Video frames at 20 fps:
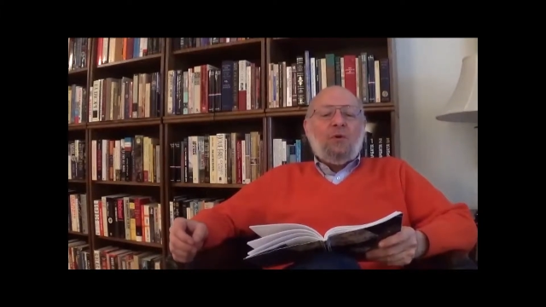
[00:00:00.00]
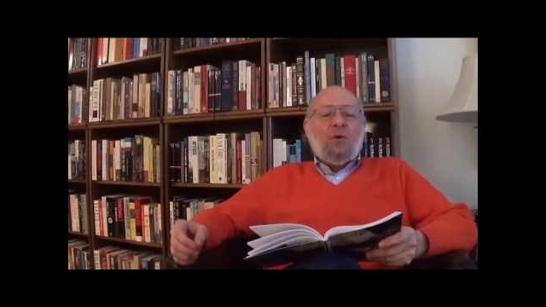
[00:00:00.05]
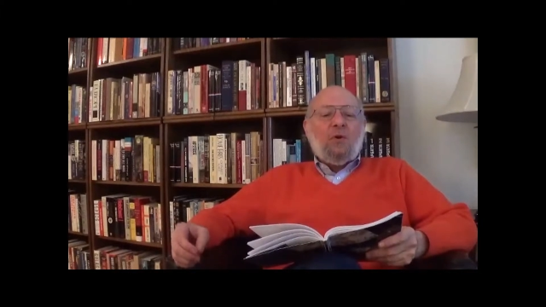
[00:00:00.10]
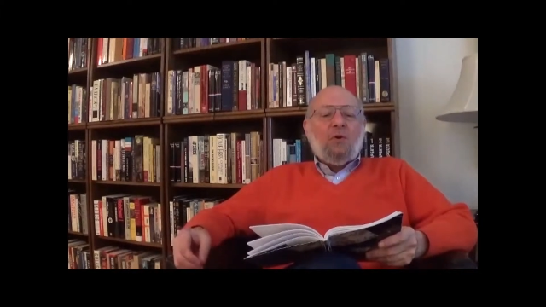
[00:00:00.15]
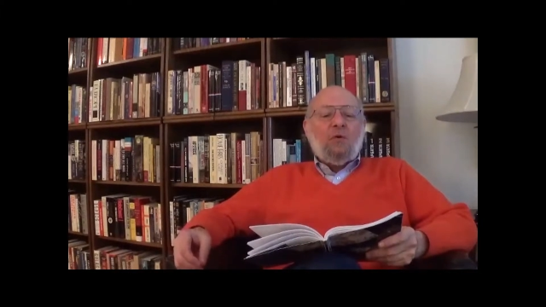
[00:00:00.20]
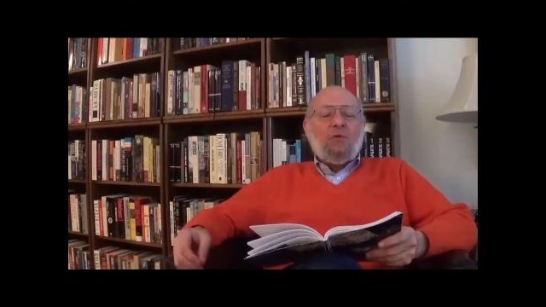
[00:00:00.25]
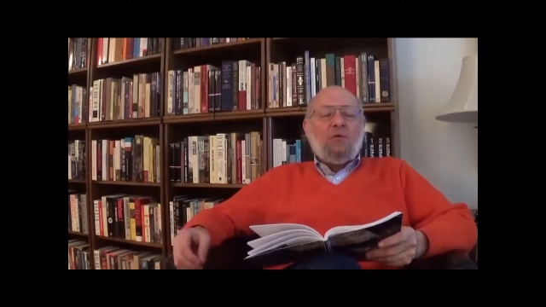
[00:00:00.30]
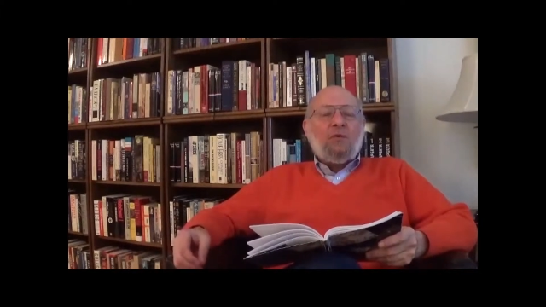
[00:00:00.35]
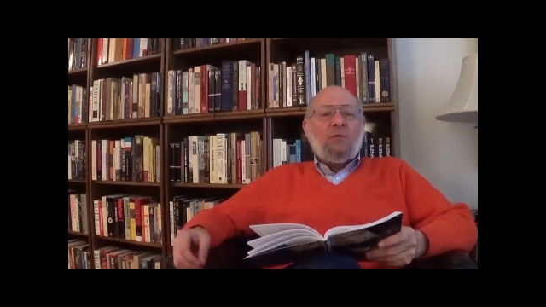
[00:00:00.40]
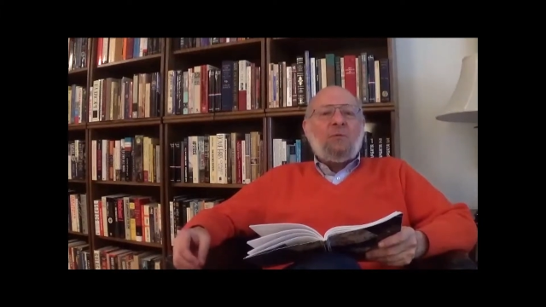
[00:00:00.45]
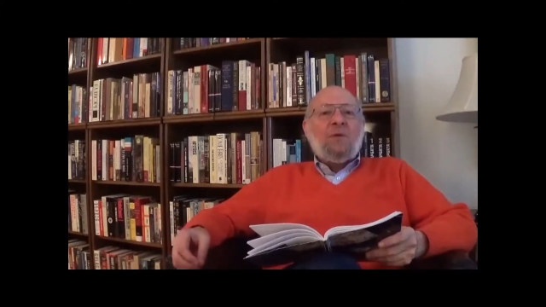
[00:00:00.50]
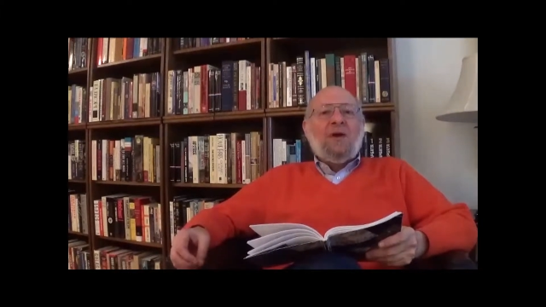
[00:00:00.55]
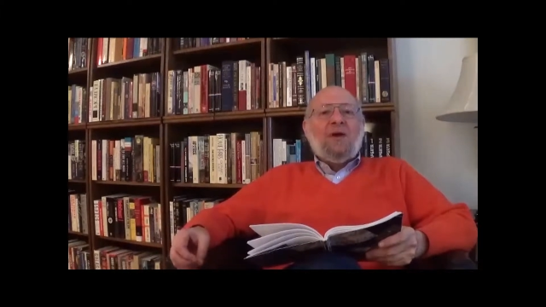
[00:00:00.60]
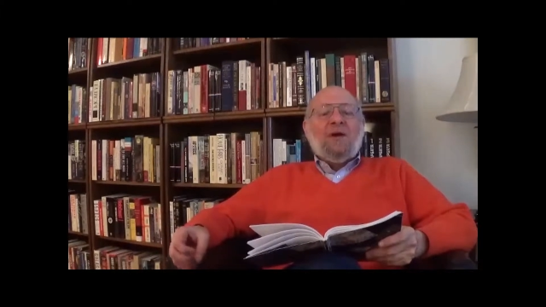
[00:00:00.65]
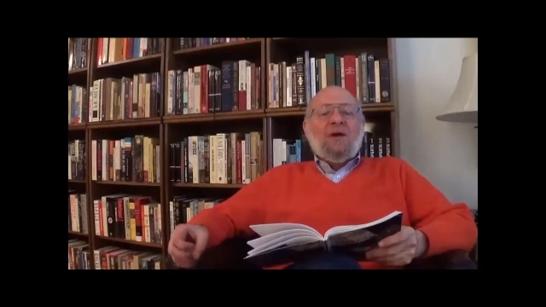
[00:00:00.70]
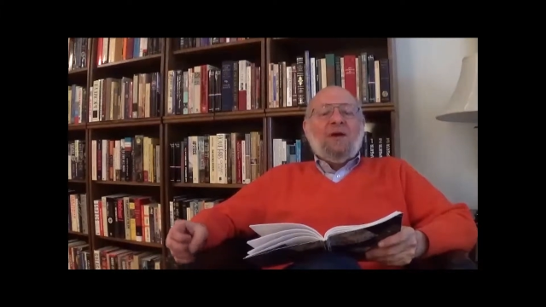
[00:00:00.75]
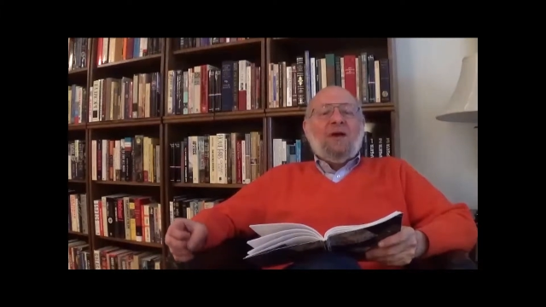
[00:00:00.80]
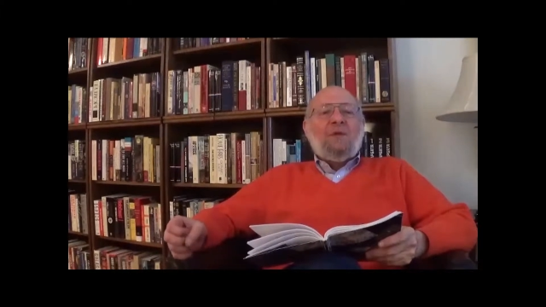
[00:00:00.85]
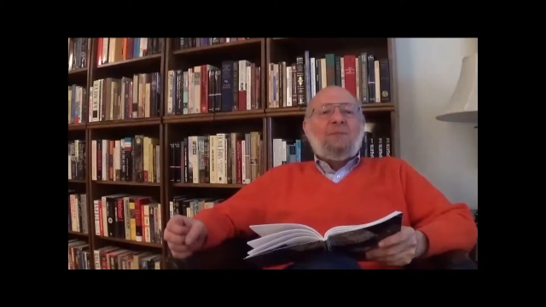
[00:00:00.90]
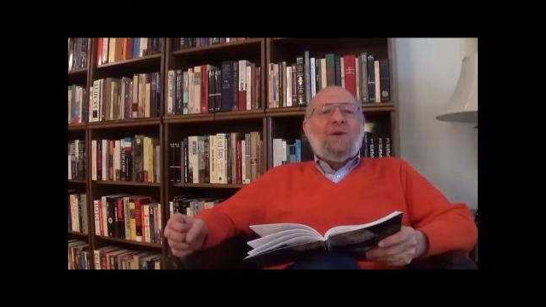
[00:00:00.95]
poem
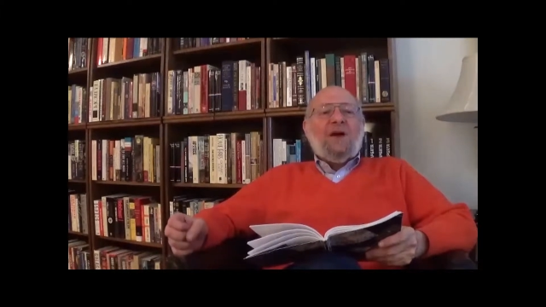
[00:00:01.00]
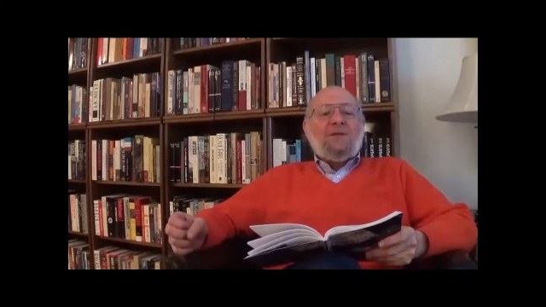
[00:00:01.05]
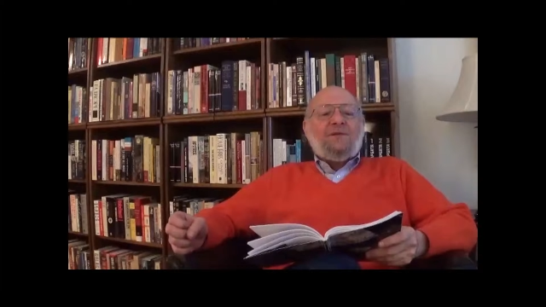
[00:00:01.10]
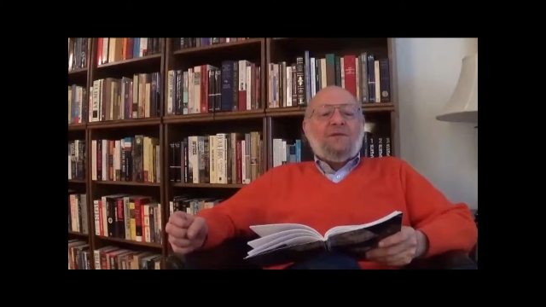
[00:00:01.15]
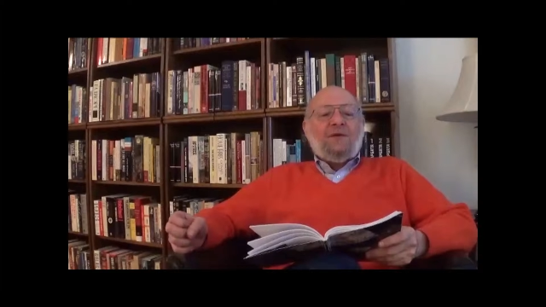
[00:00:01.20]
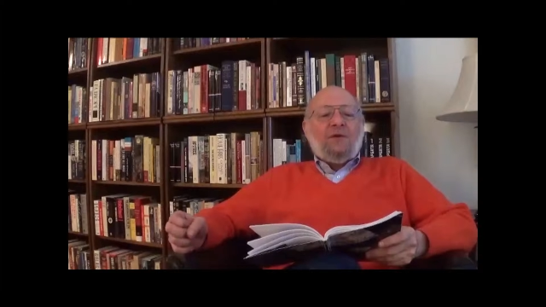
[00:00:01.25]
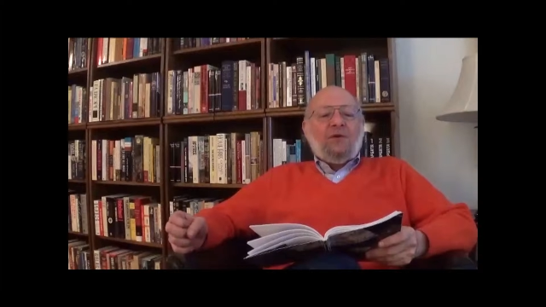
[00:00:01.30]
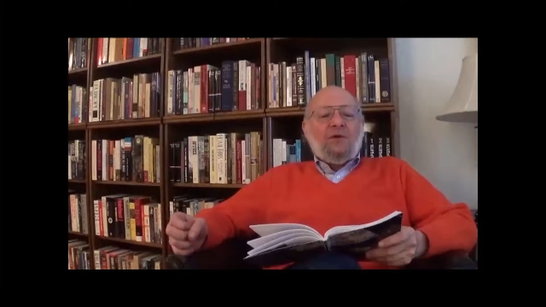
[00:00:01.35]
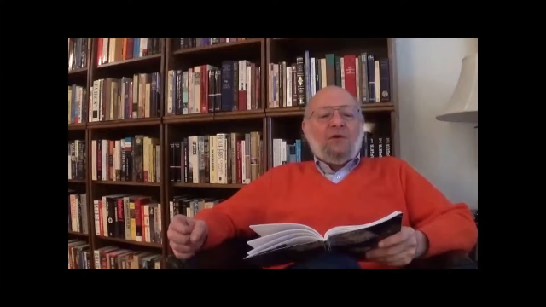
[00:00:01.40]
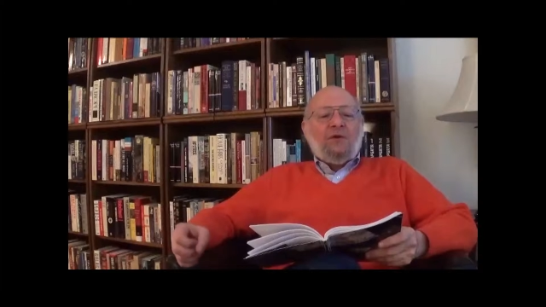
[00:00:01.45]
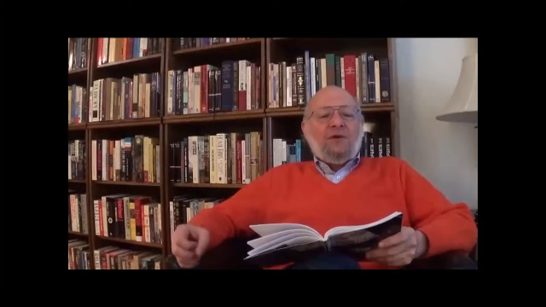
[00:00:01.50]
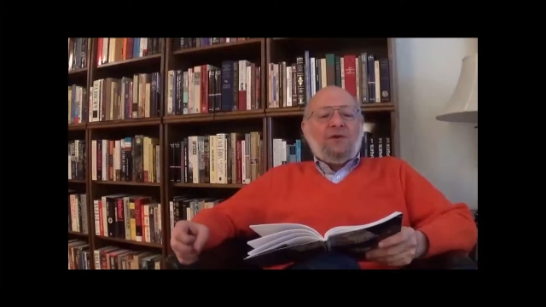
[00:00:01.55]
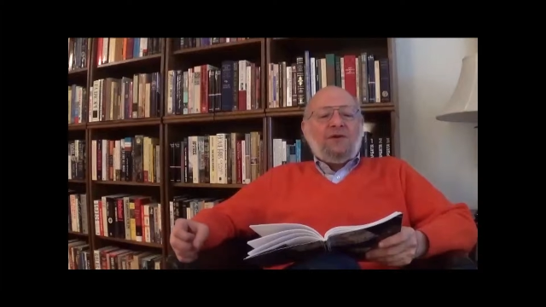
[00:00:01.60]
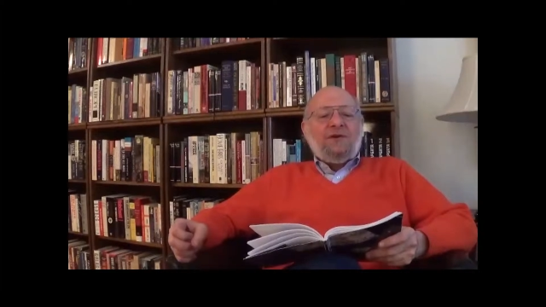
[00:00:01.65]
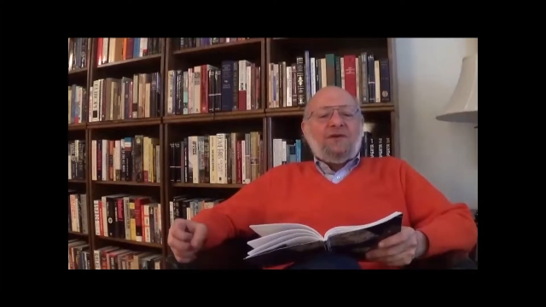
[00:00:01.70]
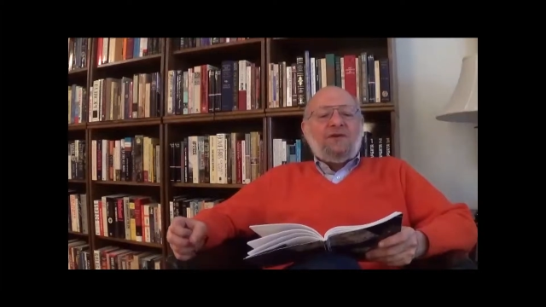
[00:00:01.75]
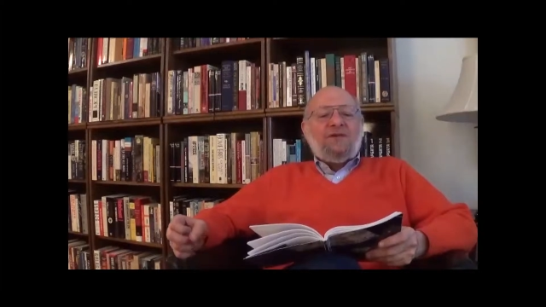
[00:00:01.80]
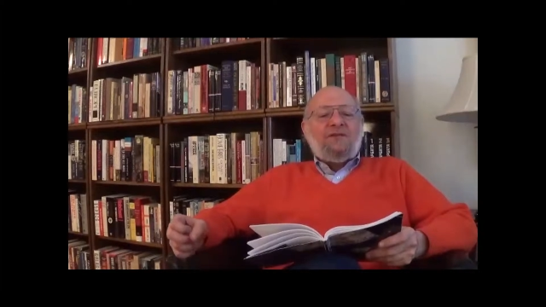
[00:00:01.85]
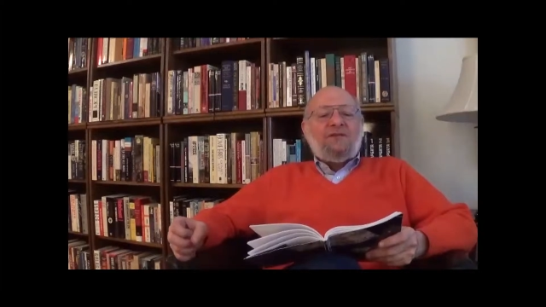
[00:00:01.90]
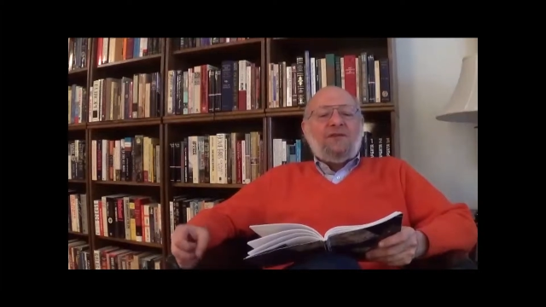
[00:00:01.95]
about the current
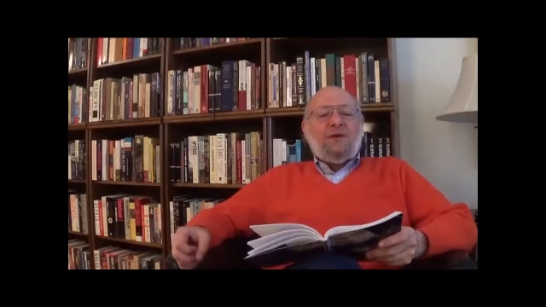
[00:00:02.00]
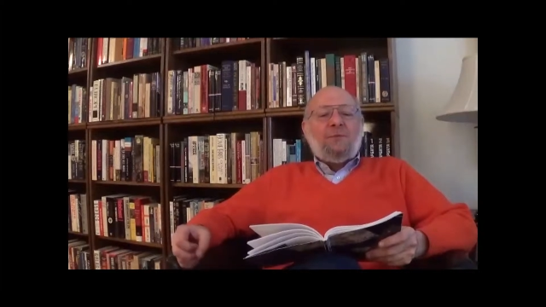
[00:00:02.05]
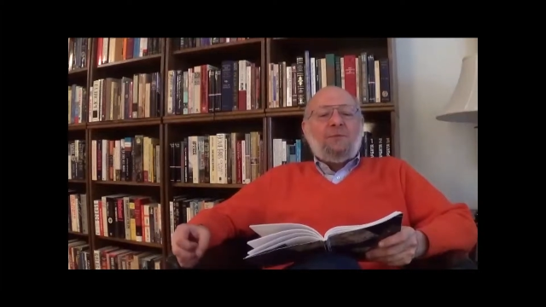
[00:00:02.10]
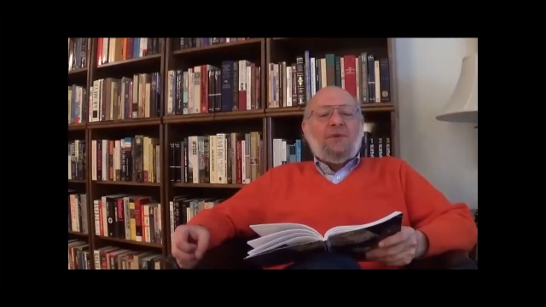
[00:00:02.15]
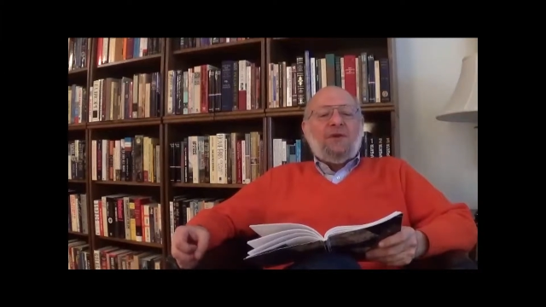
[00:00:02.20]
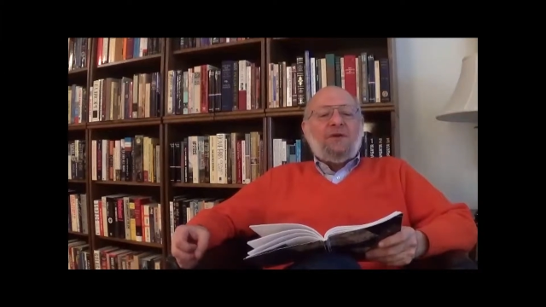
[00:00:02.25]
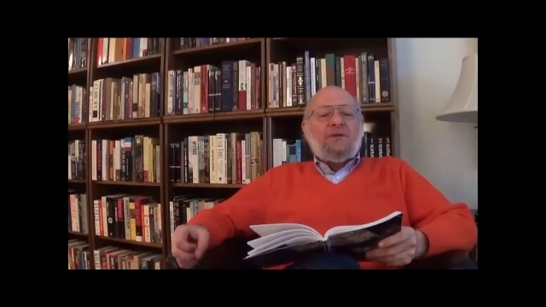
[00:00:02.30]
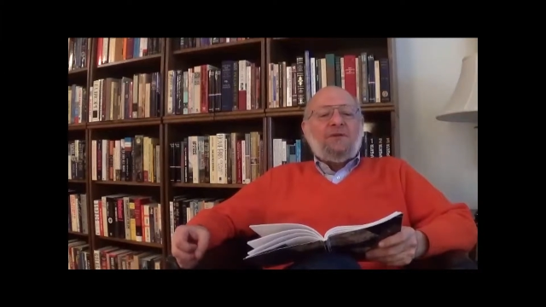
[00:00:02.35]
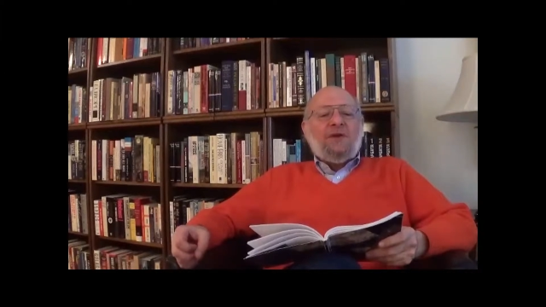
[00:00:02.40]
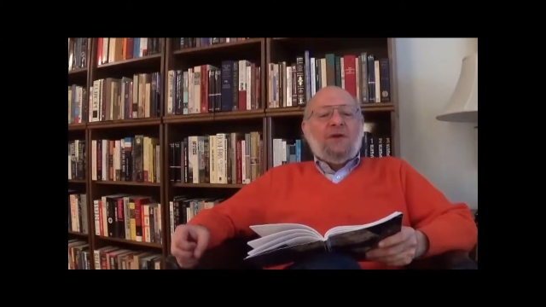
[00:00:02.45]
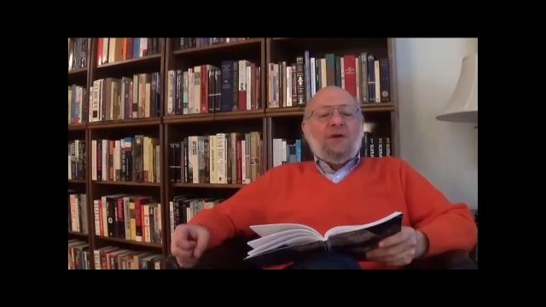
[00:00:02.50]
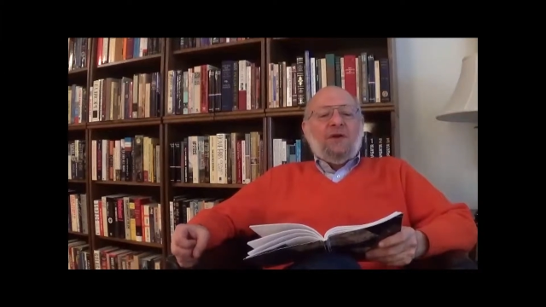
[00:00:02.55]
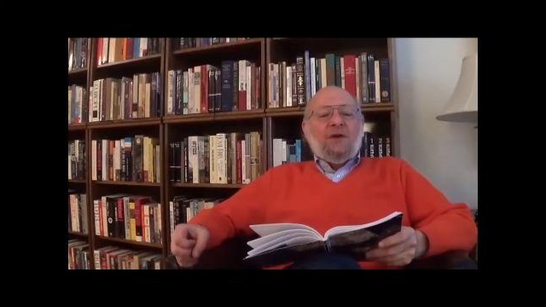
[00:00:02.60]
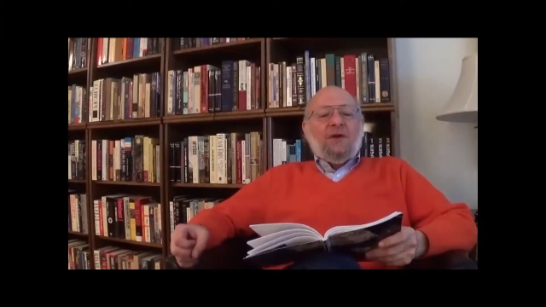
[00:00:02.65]
exhibit,